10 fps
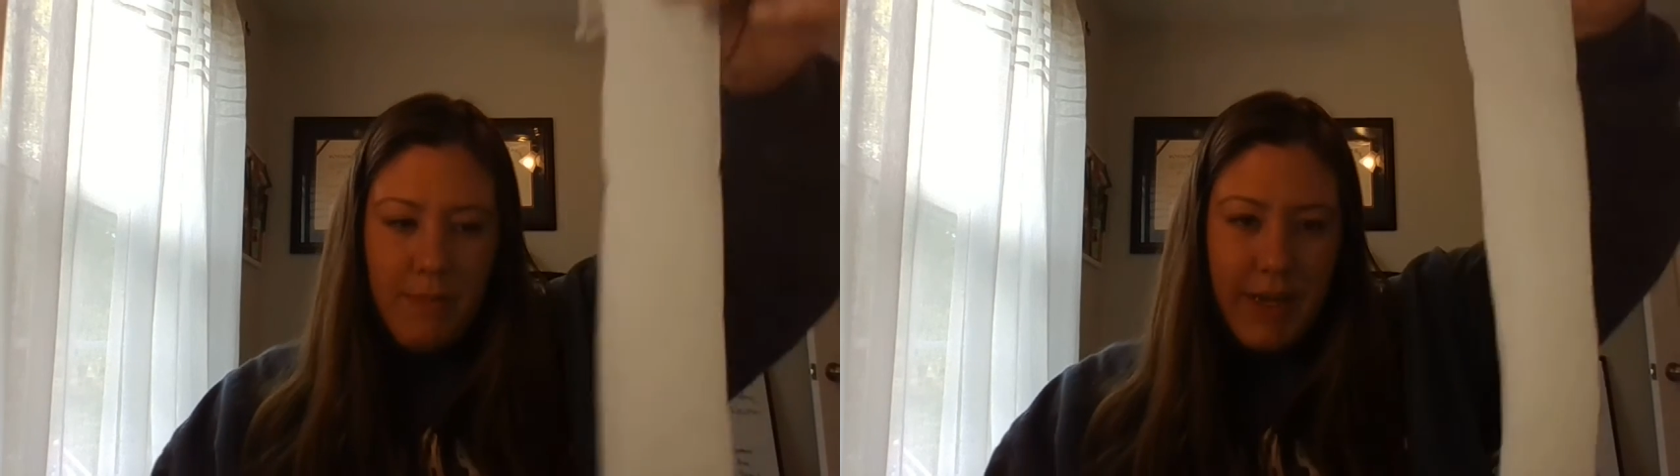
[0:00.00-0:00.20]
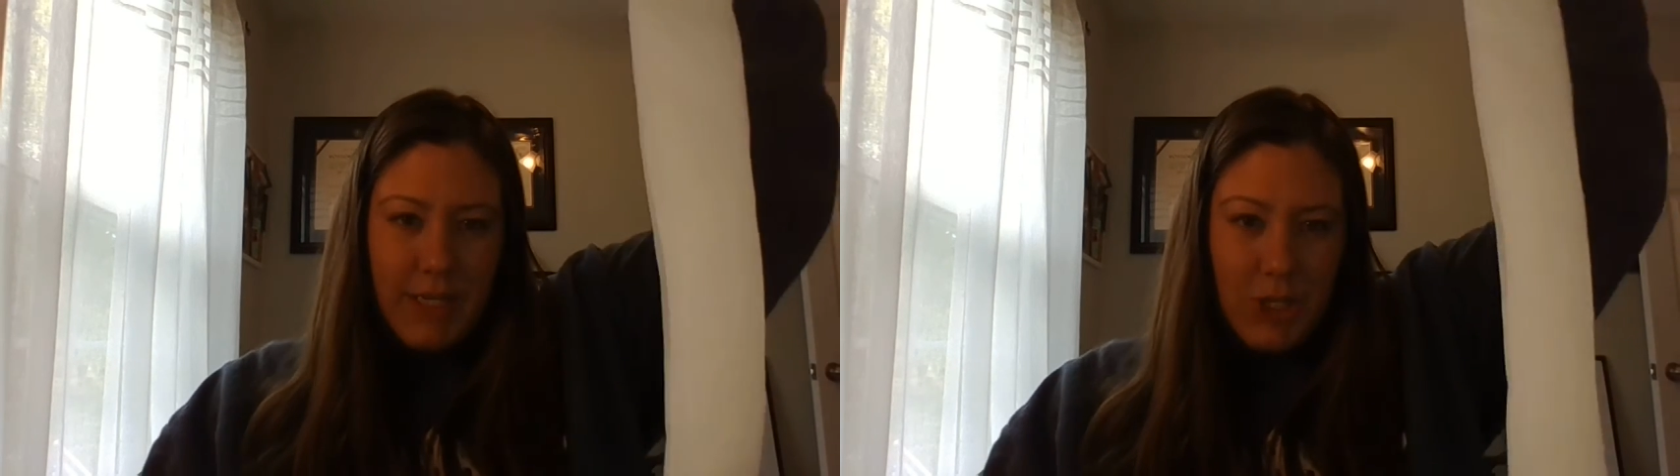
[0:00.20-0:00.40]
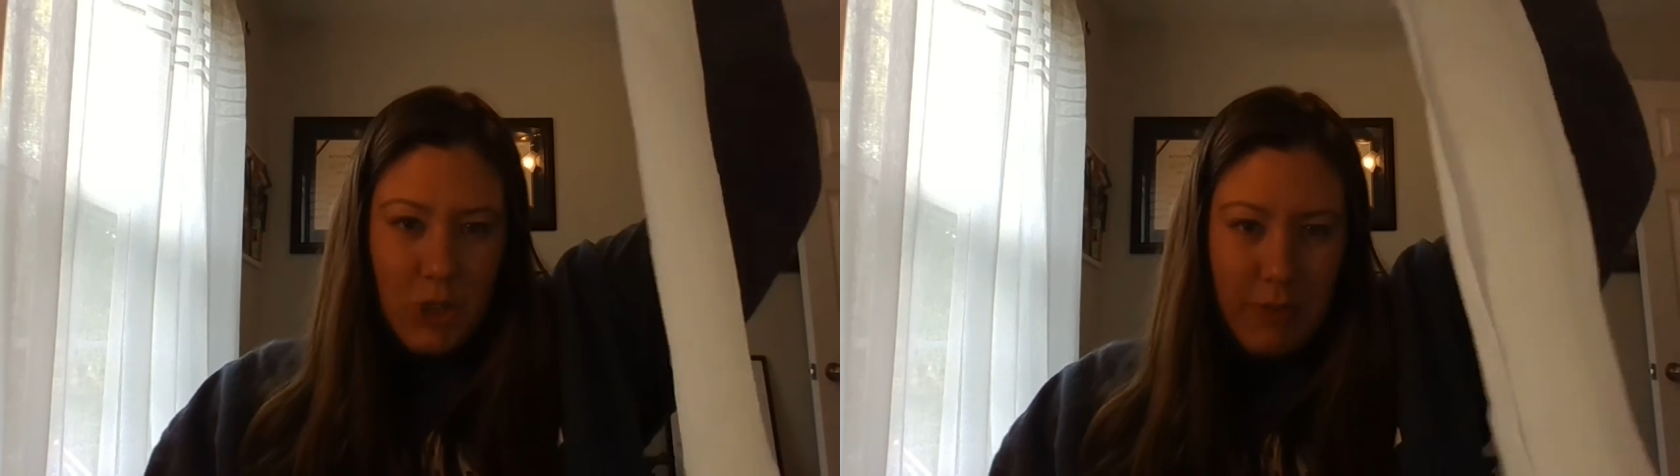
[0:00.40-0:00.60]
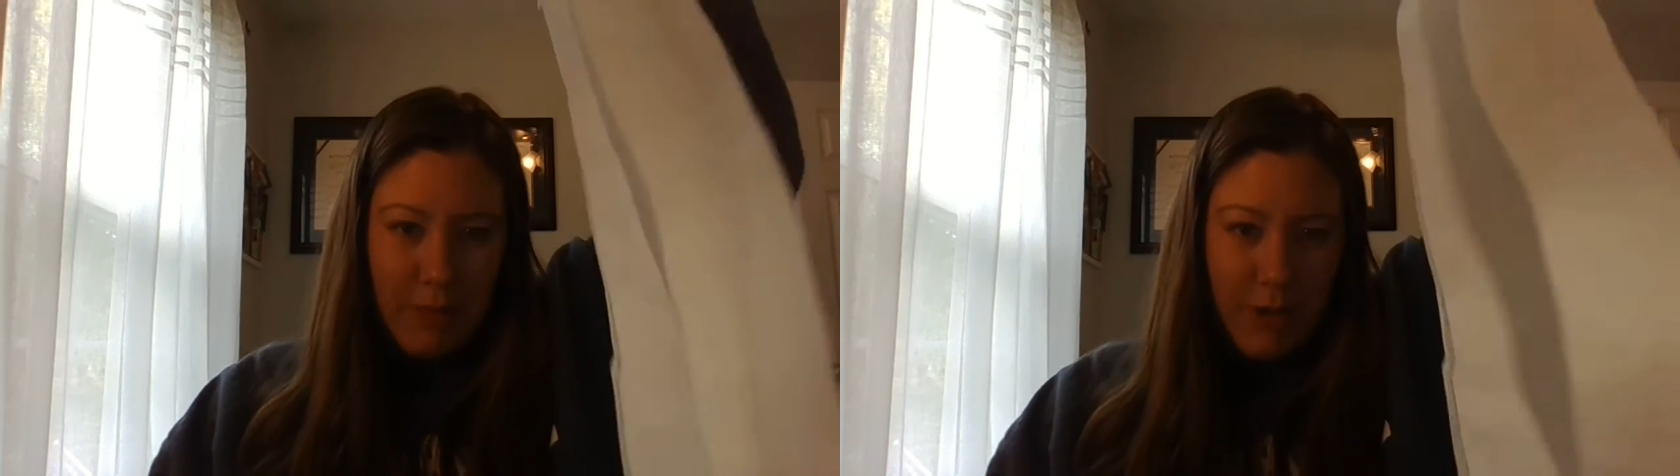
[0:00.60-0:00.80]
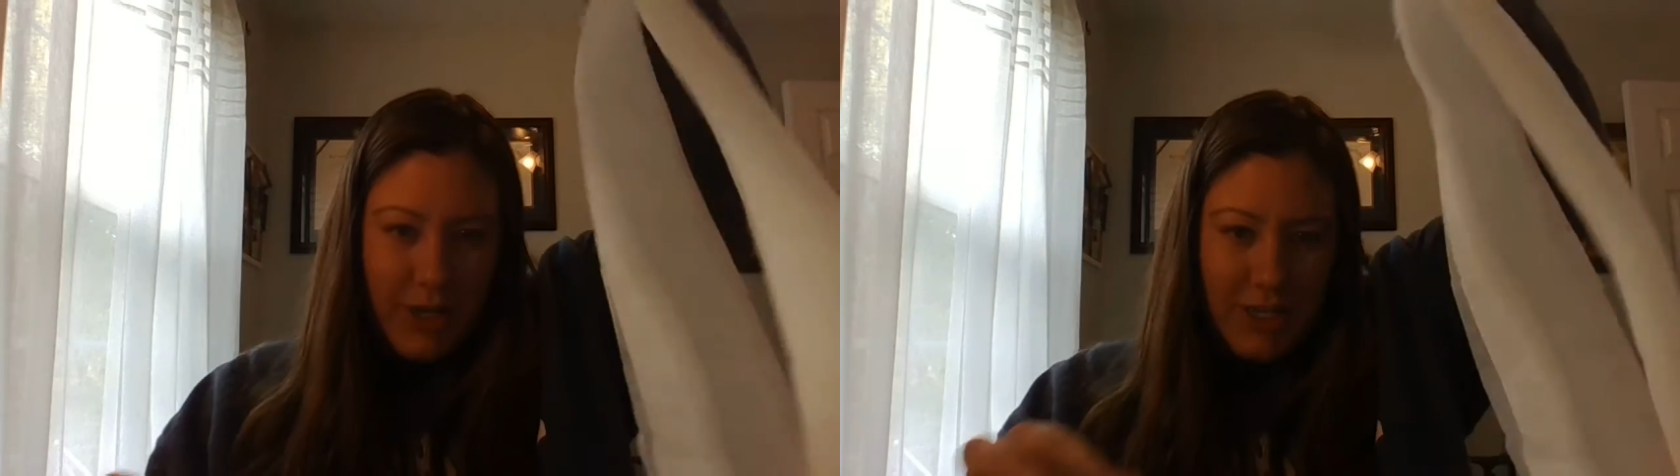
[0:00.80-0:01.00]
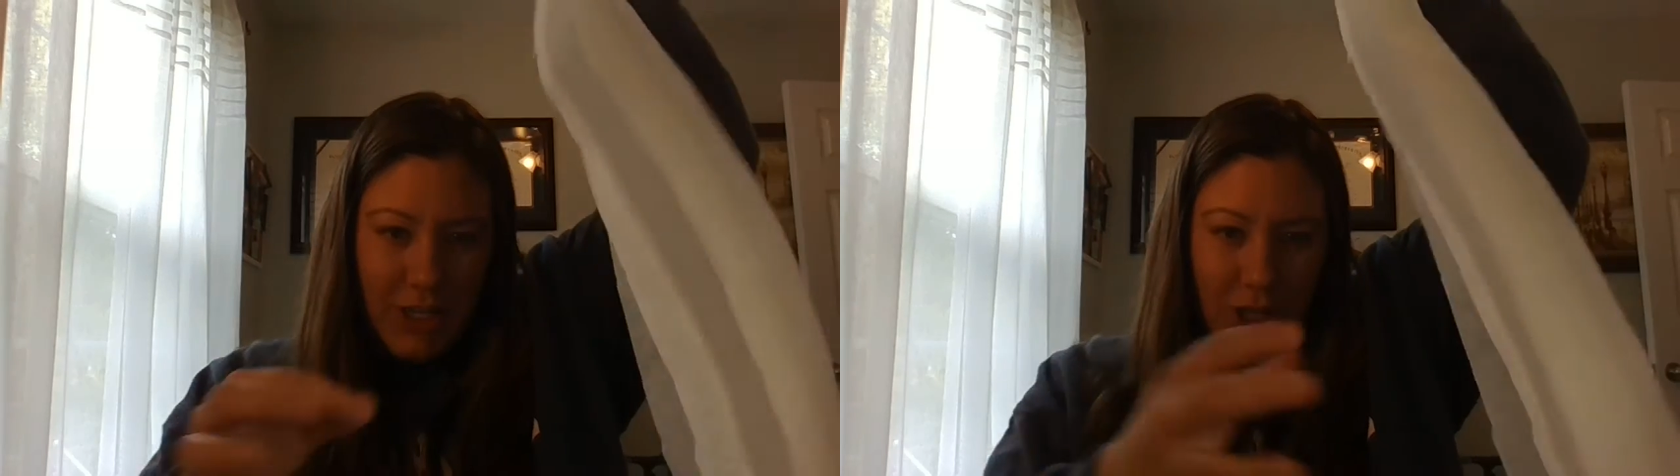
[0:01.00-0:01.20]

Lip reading: my tissue paper into